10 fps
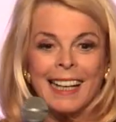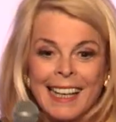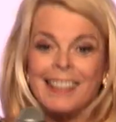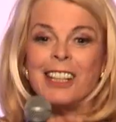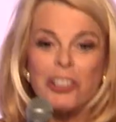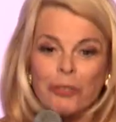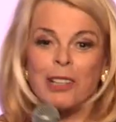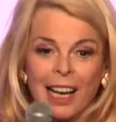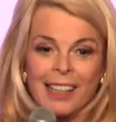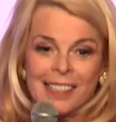In the
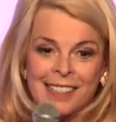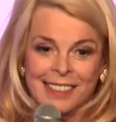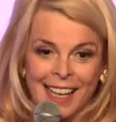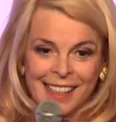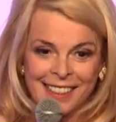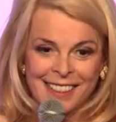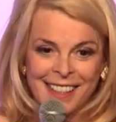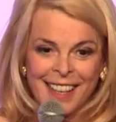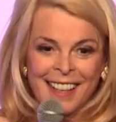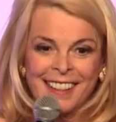United States,
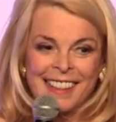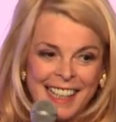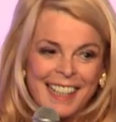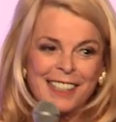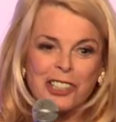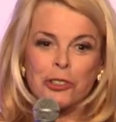these